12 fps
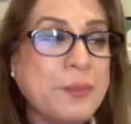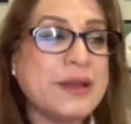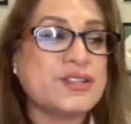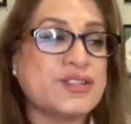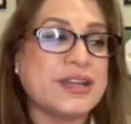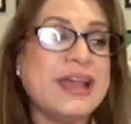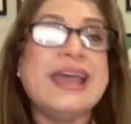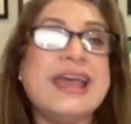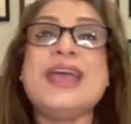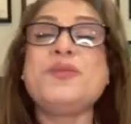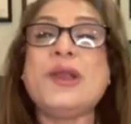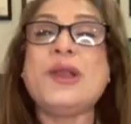pressure,
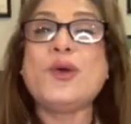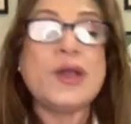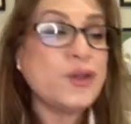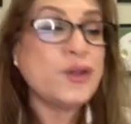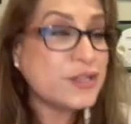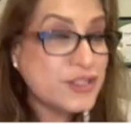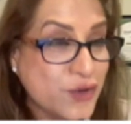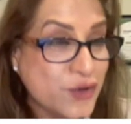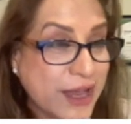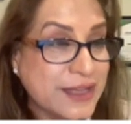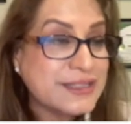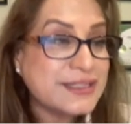it will lower your
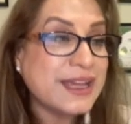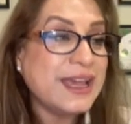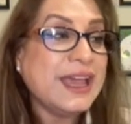stress,